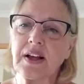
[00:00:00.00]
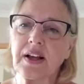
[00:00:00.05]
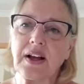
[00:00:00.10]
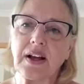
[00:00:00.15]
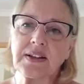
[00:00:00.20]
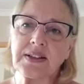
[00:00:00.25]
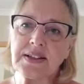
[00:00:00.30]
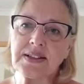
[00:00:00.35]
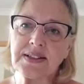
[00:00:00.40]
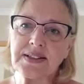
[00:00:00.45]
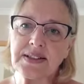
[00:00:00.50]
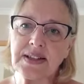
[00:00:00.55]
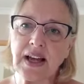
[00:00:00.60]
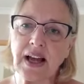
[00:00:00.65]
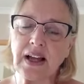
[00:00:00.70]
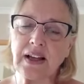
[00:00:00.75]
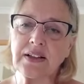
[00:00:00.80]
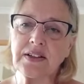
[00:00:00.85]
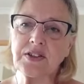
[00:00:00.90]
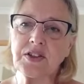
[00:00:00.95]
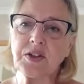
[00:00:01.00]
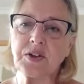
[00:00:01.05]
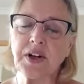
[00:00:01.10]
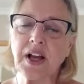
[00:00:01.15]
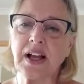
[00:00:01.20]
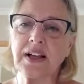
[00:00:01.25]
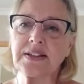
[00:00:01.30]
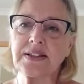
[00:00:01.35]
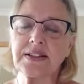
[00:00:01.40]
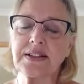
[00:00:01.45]
understand or
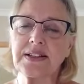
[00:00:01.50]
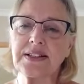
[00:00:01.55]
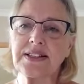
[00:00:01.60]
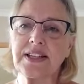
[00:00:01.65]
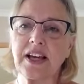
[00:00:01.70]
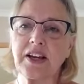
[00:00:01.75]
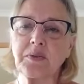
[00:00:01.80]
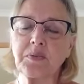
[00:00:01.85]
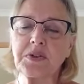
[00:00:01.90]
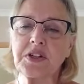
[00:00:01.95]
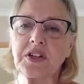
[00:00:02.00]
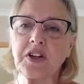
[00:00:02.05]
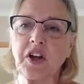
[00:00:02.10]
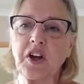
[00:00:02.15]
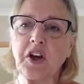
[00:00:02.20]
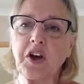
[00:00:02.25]
can't accept.